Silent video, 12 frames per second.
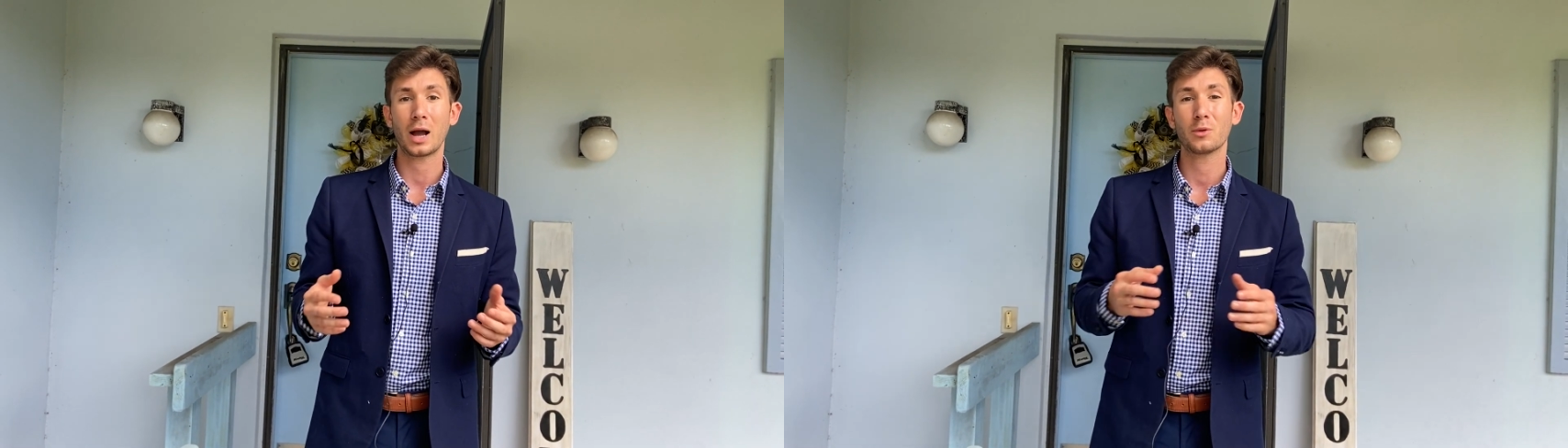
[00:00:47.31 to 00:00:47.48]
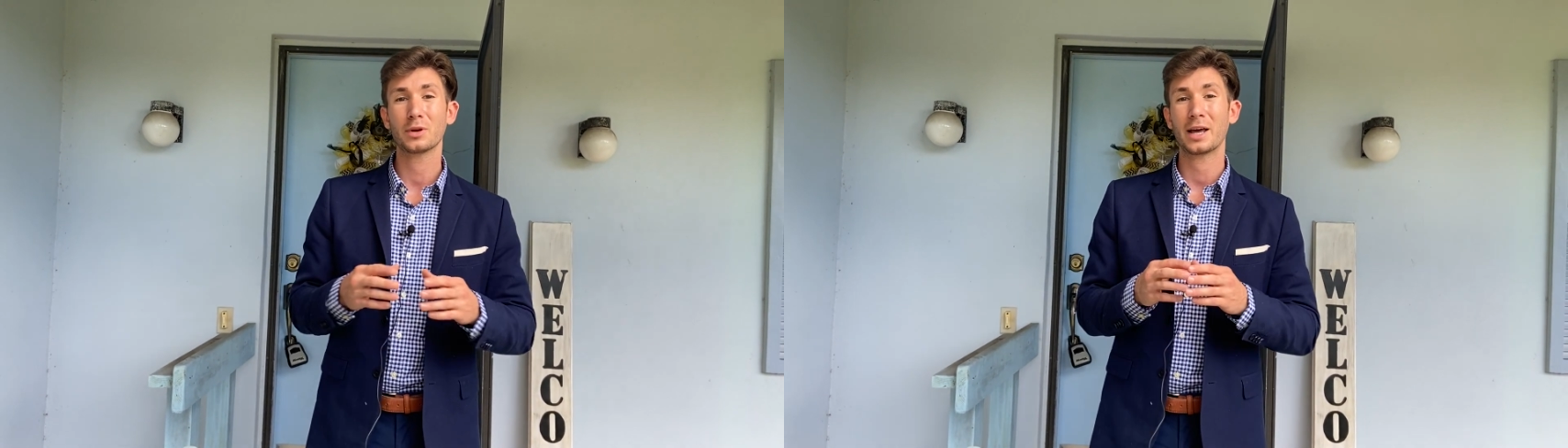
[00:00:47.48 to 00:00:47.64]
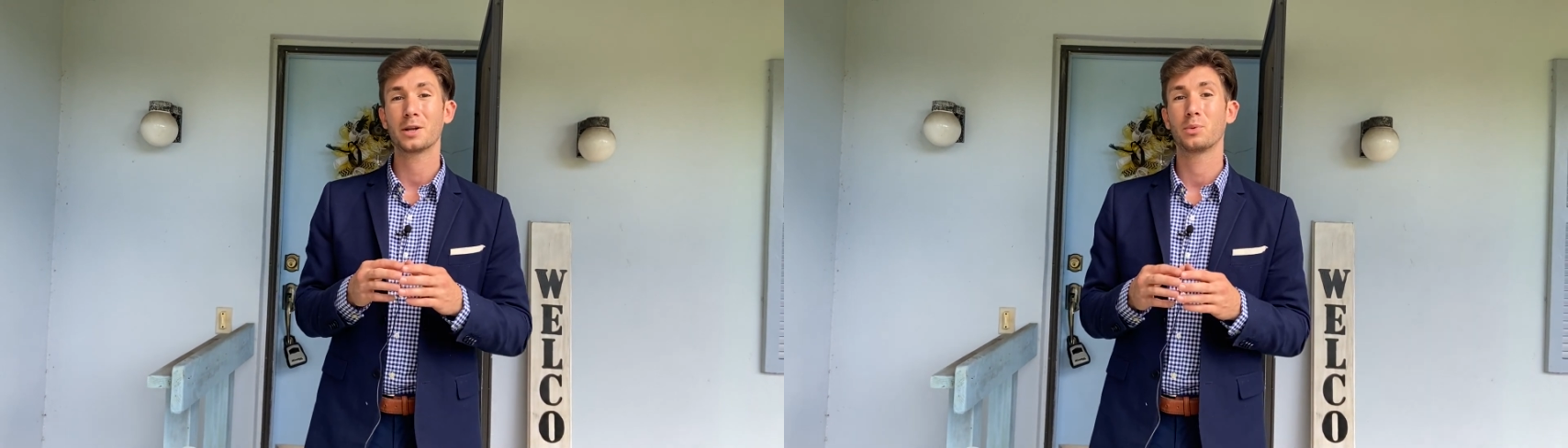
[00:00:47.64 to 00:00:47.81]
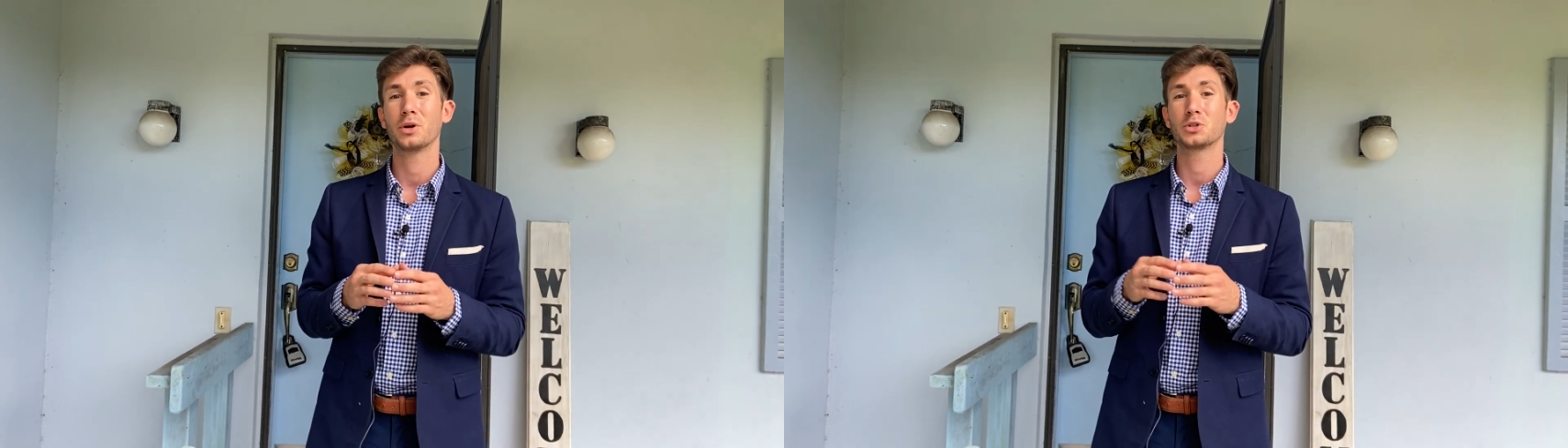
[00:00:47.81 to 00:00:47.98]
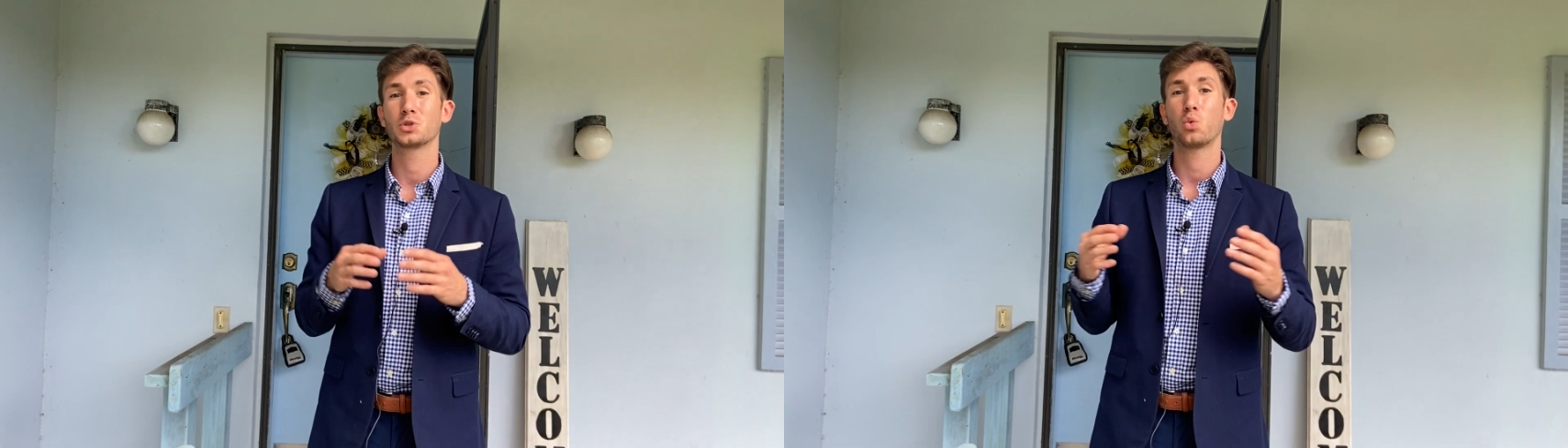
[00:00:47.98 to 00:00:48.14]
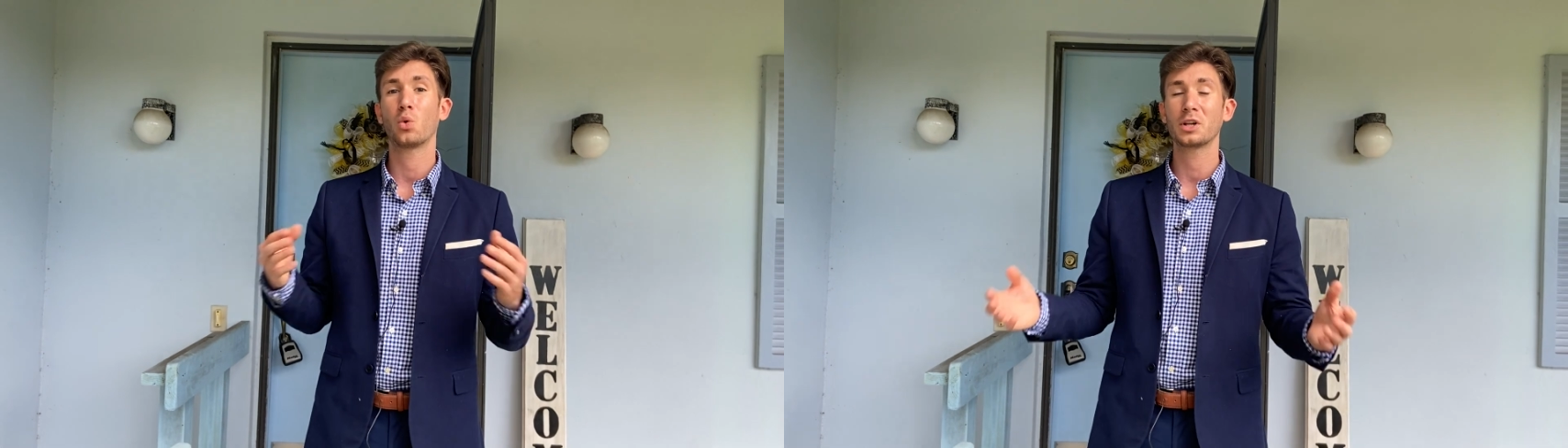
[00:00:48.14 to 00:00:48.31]
I would have had to put
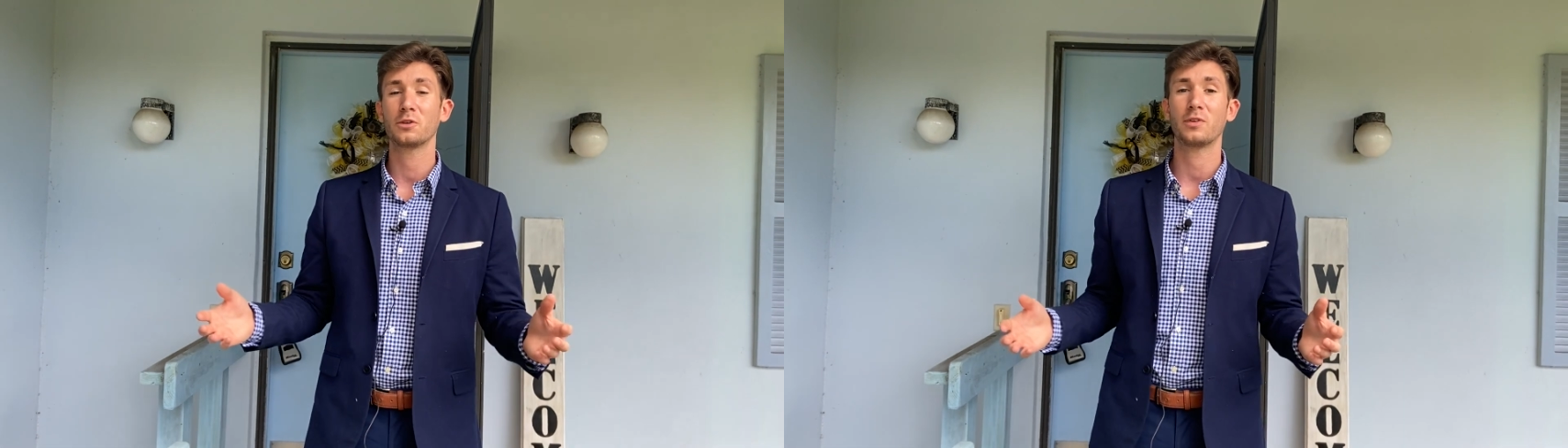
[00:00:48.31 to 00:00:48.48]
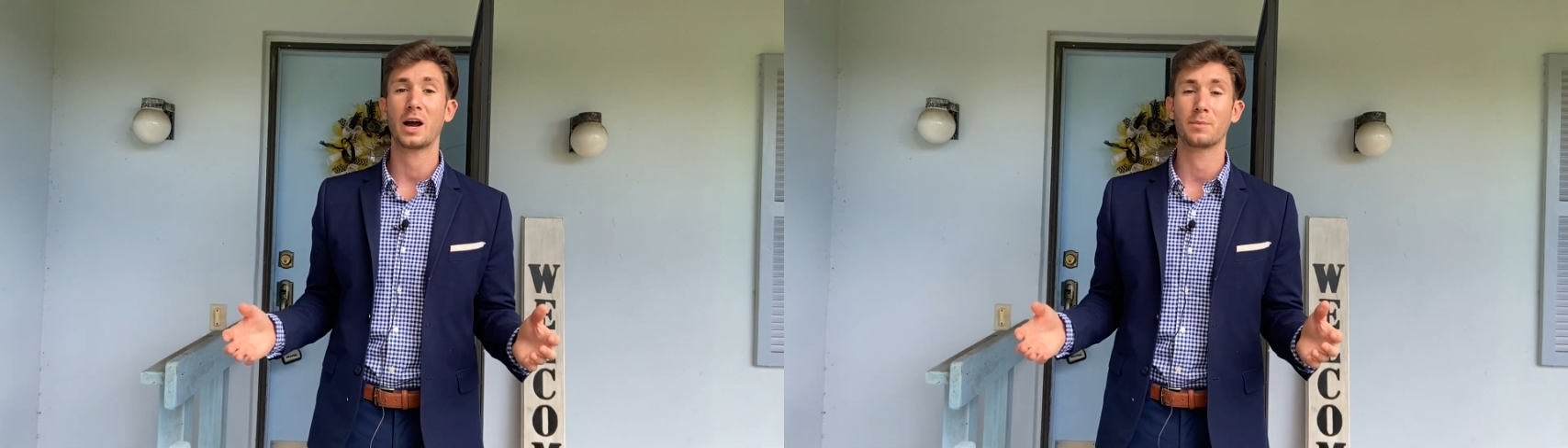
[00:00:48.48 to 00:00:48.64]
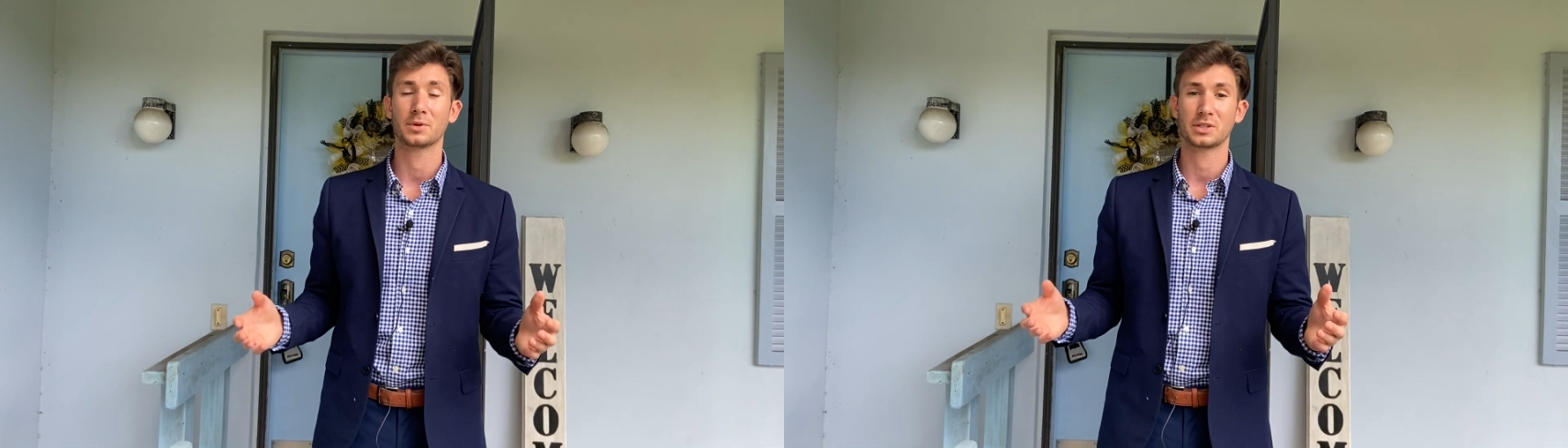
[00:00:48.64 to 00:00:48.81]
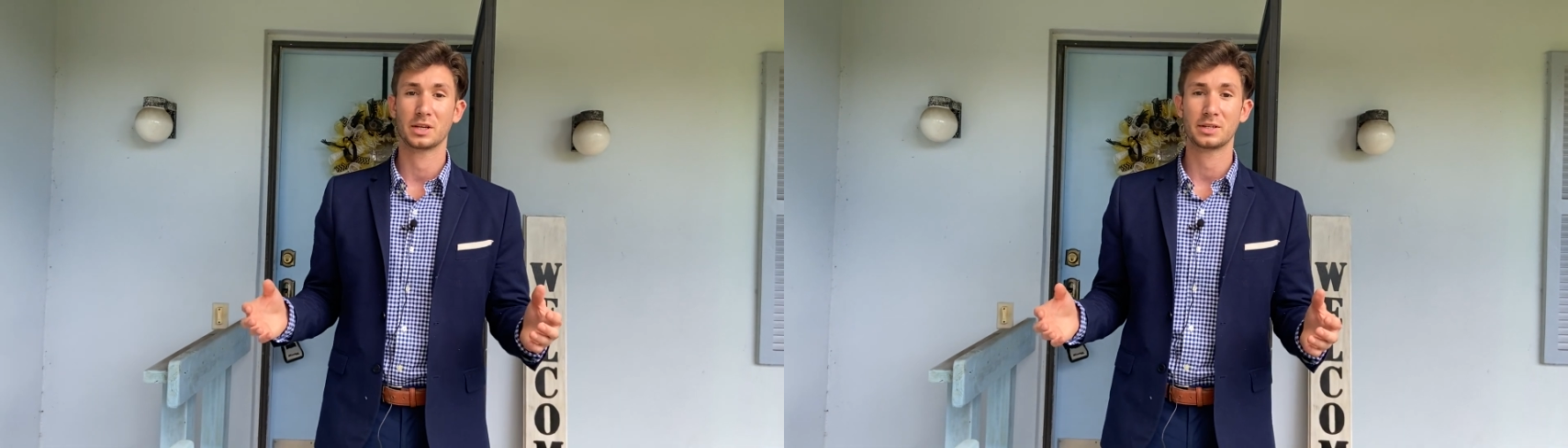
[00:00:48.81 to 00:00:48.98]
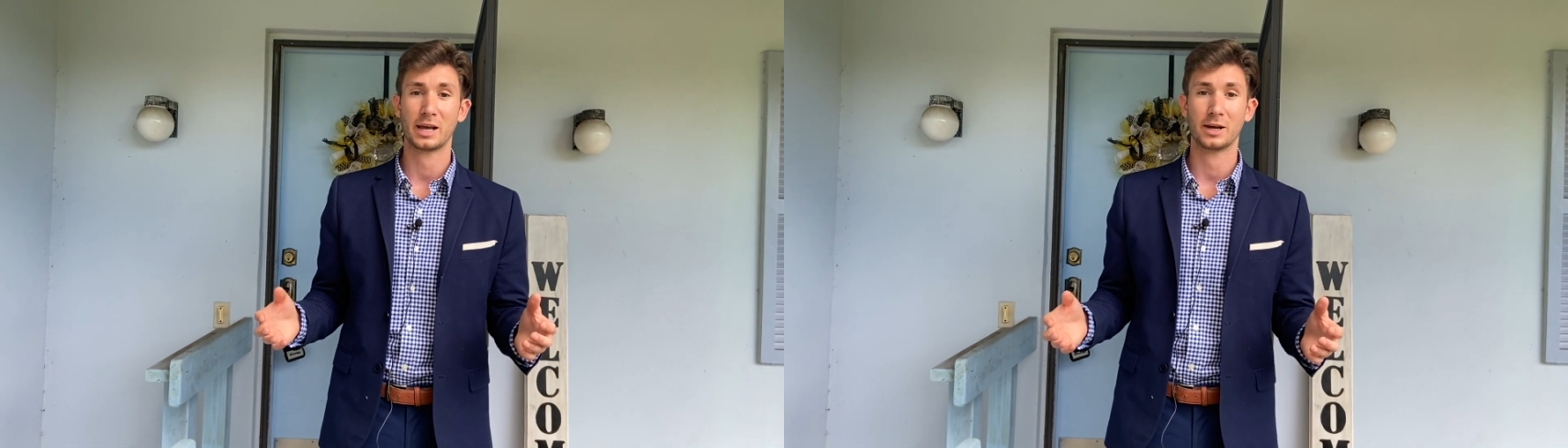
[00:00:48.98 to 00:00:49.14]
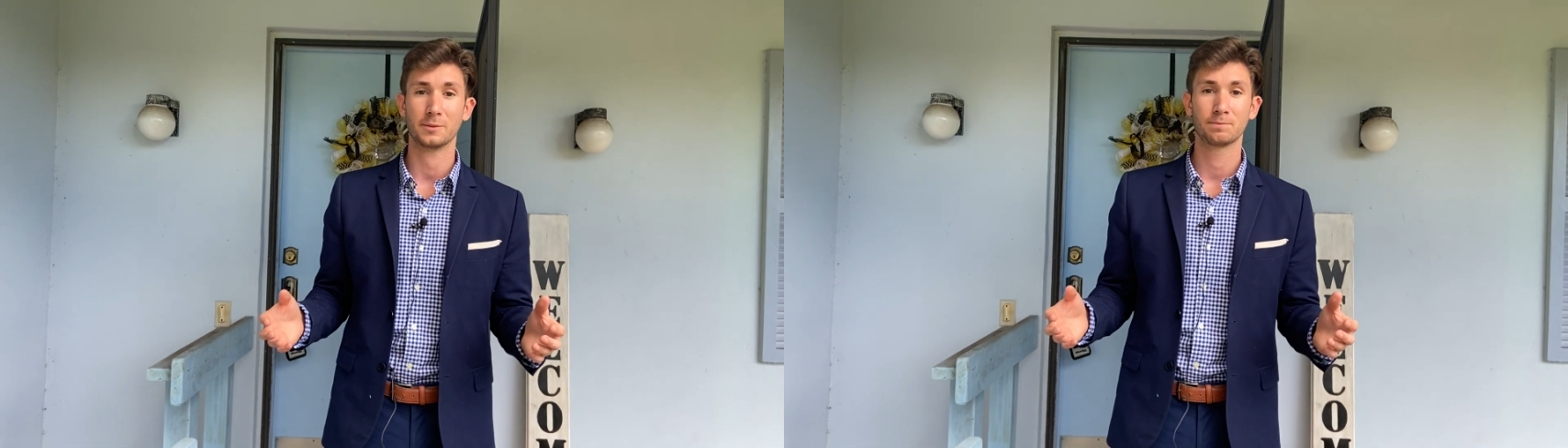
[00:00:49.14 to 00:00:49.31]
25%
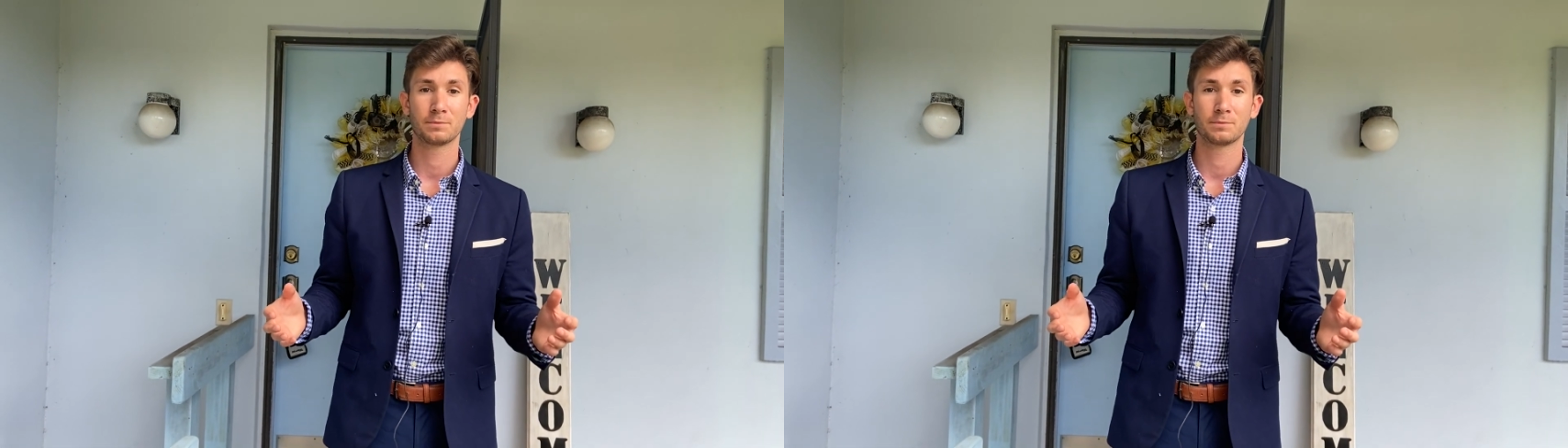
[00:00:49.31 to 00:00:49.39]
down.